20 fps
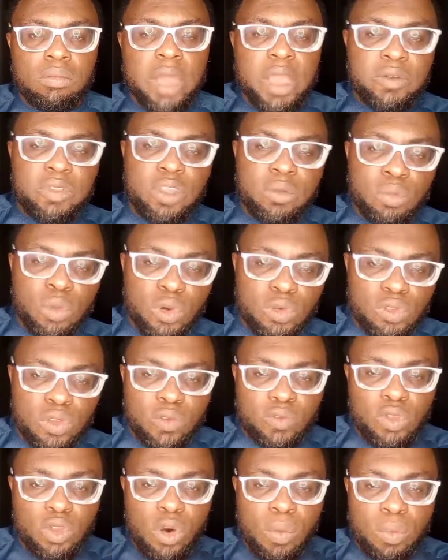make the
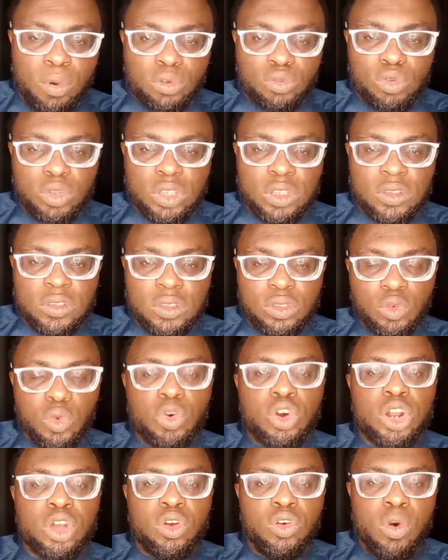most of the opportunity
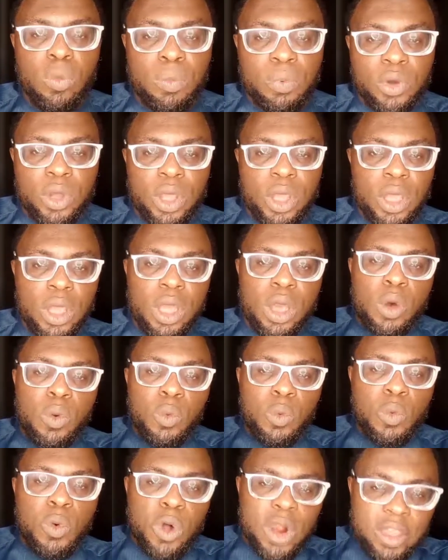to recoup
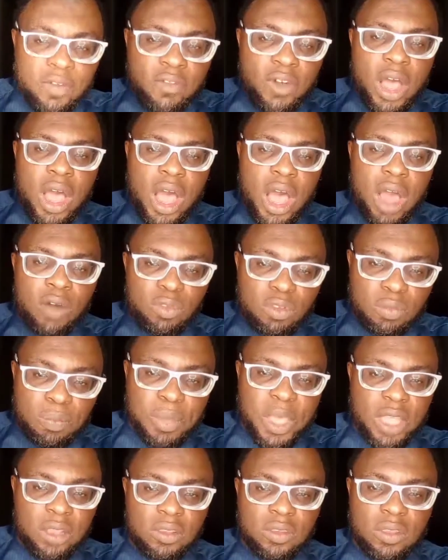whatever I have
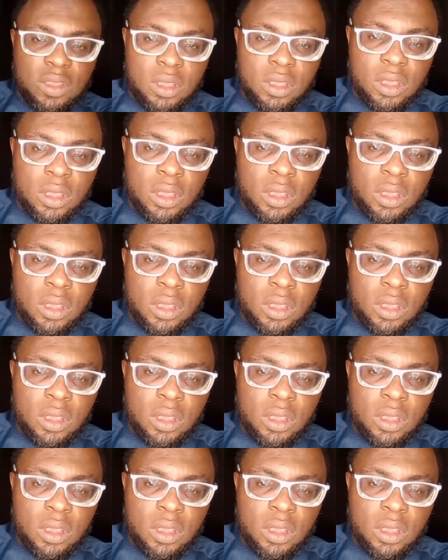spent.